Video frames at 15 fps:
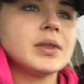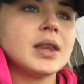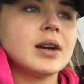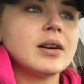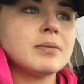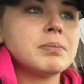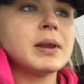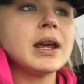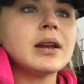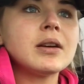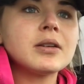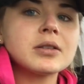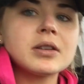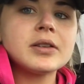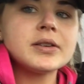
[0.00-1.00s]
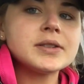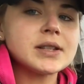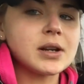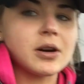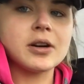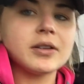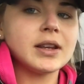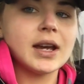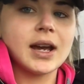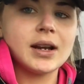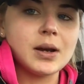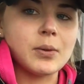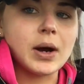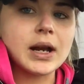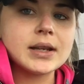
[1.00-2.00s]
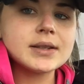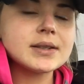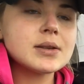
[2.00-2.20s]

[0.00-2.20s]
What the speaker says: they're planning on closing early anyway.